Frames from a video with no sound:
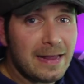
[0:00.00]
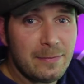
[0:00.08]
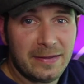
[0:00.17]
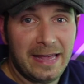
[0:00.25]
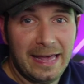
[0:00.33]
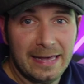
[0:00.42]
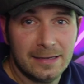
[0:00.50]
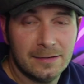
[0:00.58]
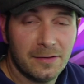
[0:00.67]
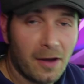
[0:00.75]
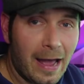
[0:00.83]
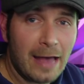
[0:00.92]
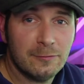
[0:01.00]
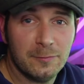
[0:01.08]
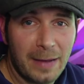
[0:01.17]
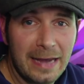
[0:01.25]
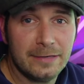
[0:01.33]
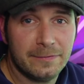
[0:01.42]
gear that I haven't
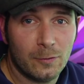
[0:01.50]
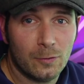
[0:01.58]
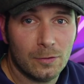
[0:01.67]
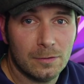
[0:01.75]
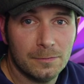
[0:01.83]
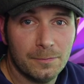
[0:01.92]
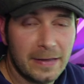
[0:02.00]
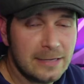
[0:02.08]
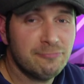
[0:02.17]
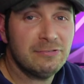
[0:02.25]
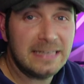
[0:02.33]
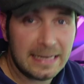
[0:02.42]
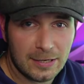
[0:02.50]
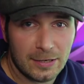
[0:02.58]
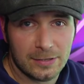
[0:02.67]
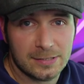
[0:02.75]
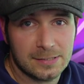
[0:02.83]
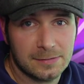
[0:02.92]
paid for. It's
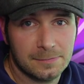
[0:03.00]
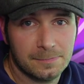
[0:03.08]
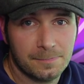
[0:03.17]
ridiculous.